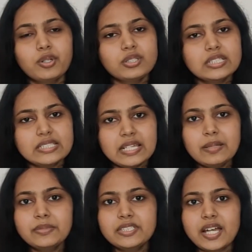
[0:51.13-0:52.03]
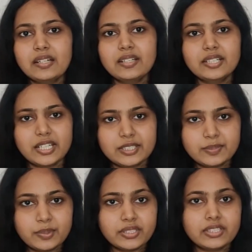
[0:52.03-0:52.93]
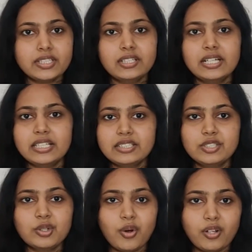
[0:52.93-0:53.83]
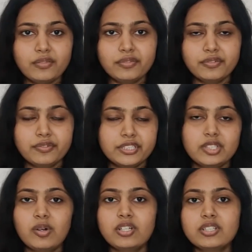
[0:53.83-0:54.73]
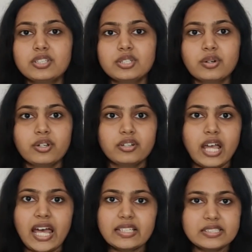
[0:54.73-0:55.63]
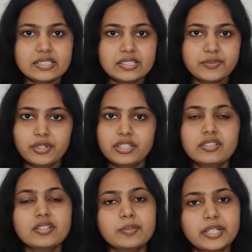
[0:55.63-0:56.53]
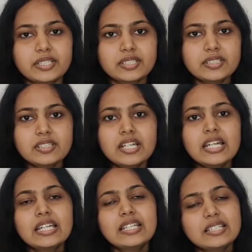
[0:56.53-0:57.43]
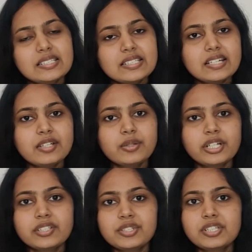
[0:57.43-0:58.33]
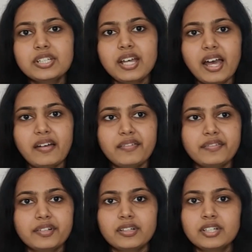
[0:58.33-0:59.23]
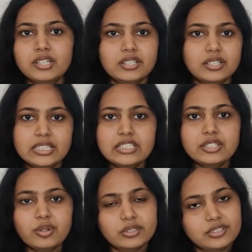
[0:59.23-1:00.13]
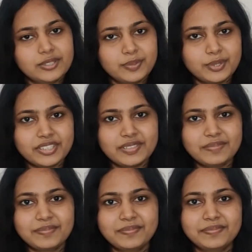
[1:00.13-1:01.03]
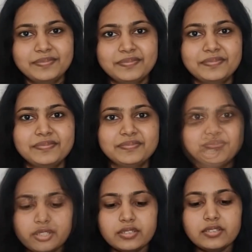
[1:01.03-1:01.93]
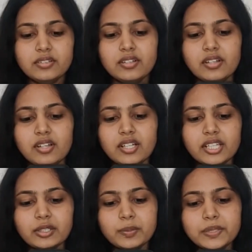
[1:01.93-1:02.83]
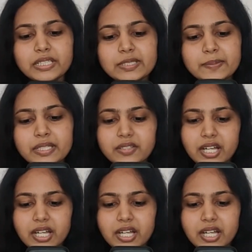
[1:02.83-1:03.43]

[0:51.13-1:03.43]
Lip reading: They follow the same standard textbooks like Guyton and Hall for physiology or Harrison's for internal medicine. In India, you additionally have Indian authors' books. Next question. Can you please be